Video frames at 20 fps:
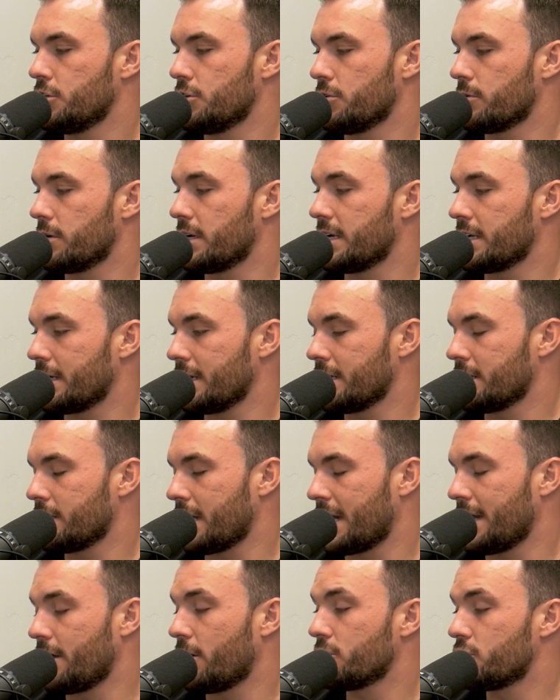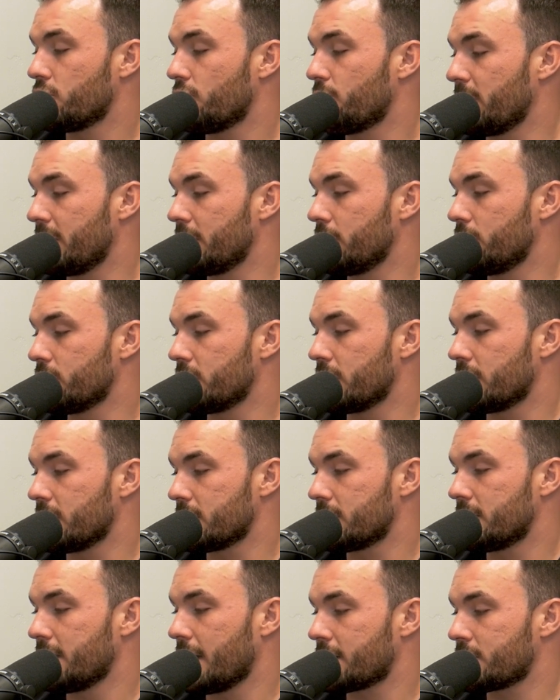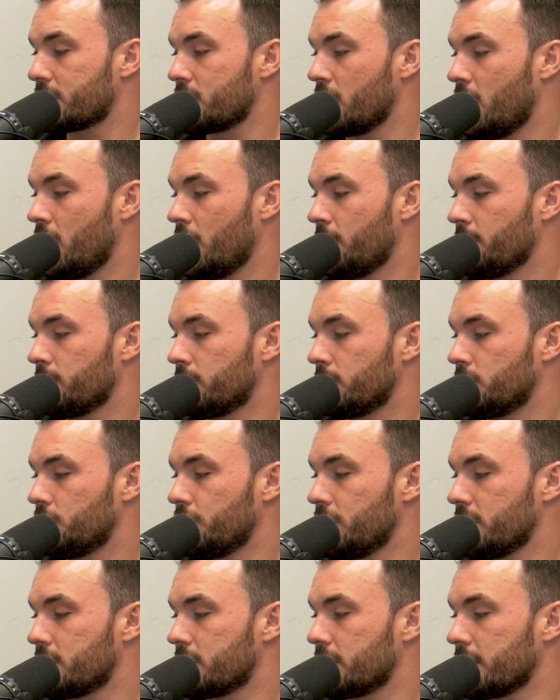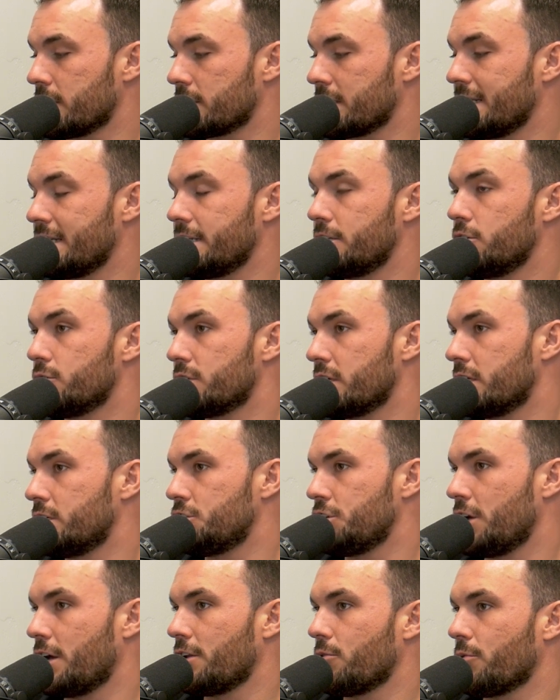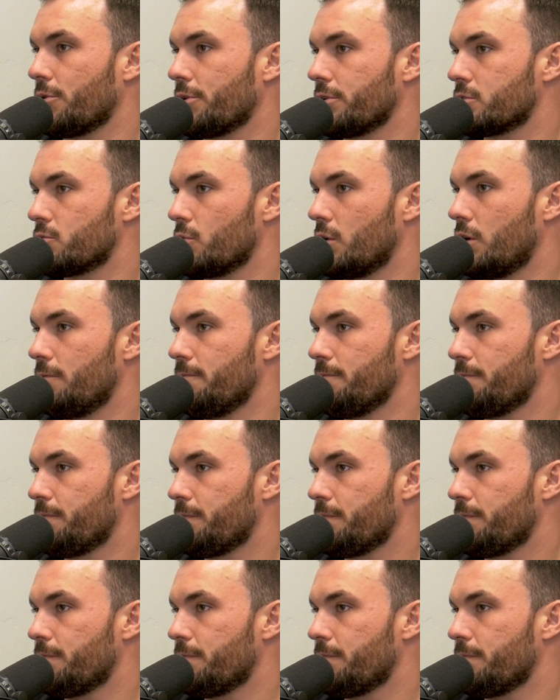So and I also been using this Dexcom G6. I did use it in January as well.